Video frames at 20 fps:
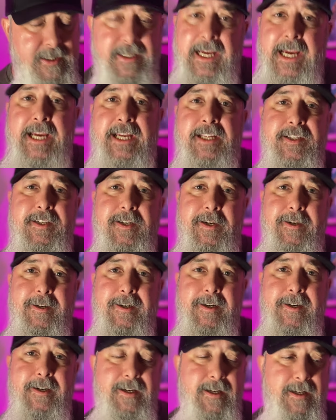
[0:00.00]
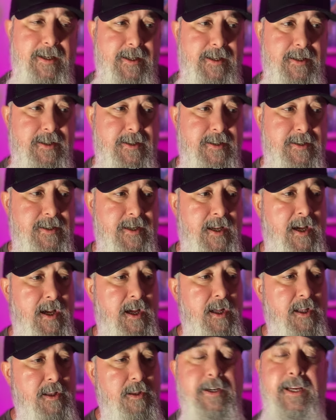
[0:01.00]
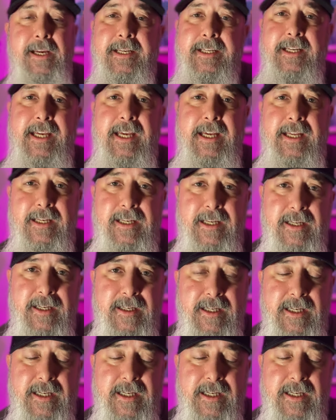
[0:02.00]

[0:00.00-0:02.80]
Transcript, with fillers: dancer is looking to get